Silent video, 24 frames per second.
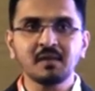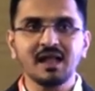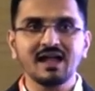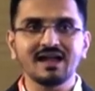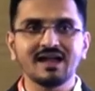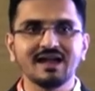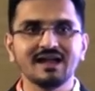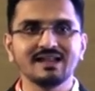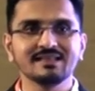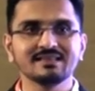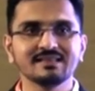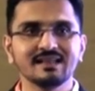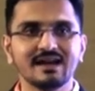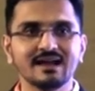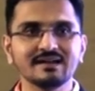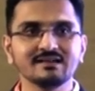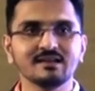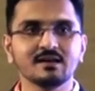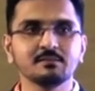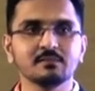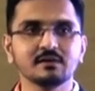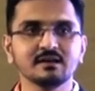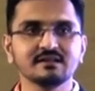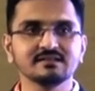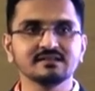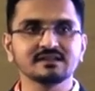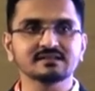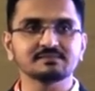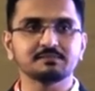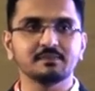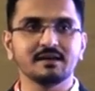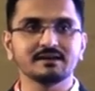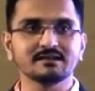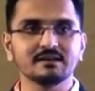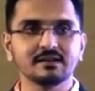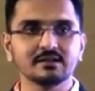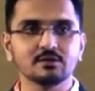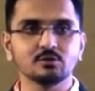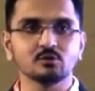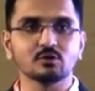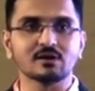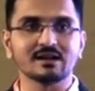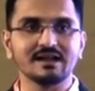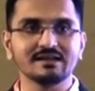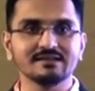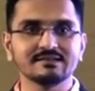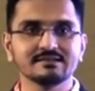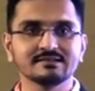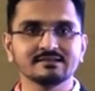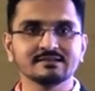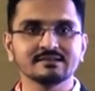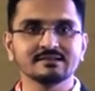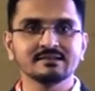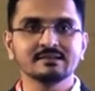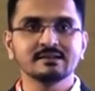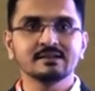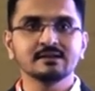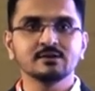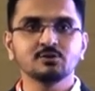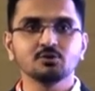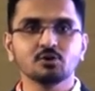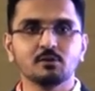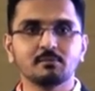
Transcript: and that number is expected to rise to